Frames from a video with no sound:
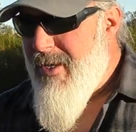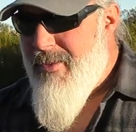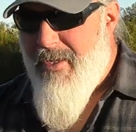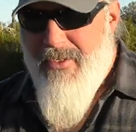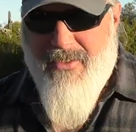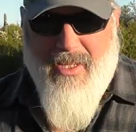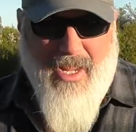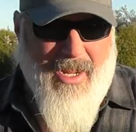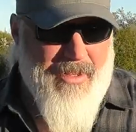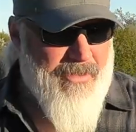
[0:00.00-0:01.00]
things
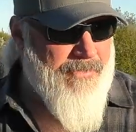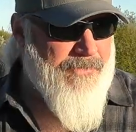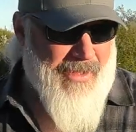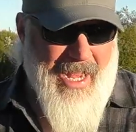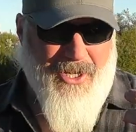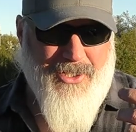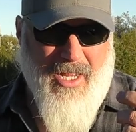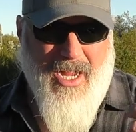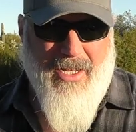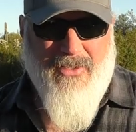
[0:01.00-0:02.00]
like
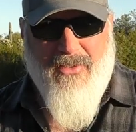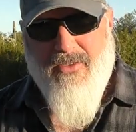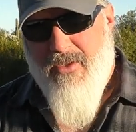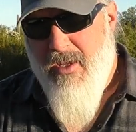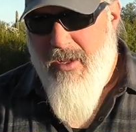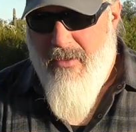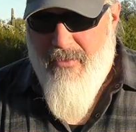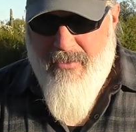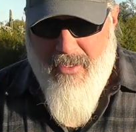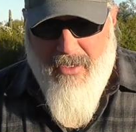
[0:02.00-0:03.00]
flashlights,
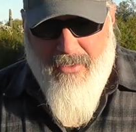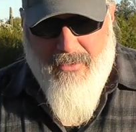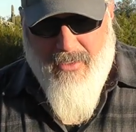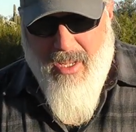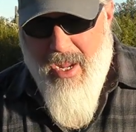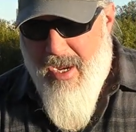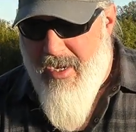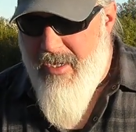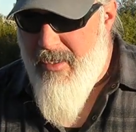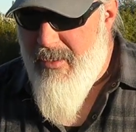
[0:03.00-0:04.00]
things like